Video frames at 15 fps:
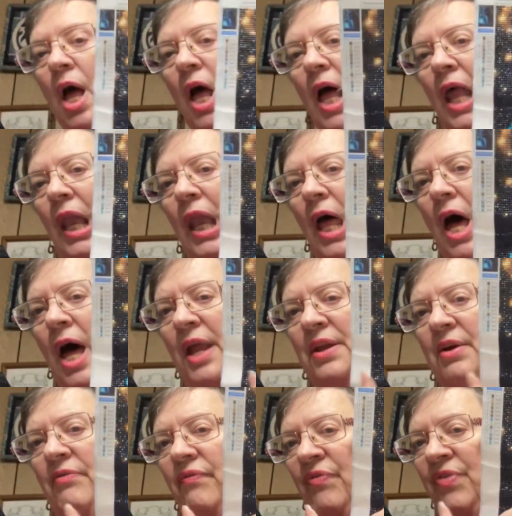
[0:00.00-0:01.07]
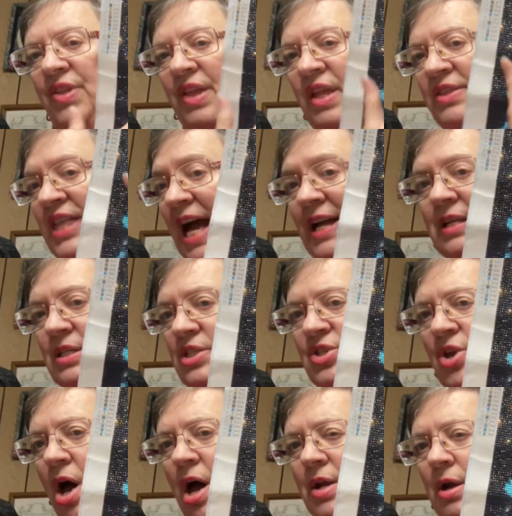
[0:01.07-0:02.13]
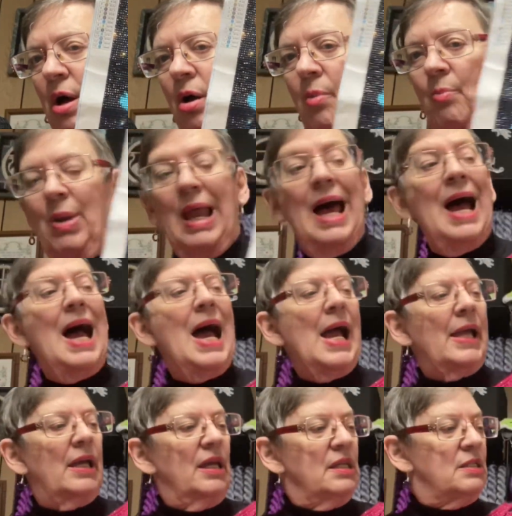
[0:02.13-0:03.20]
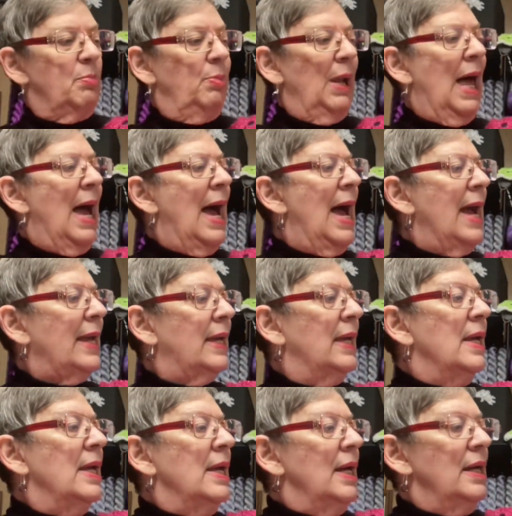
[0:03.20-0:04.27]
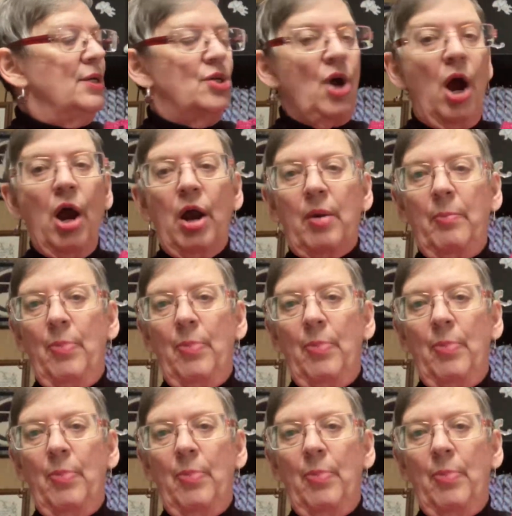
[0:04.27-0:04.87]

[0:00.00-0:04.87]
A lot of that is not all black. It's black and dark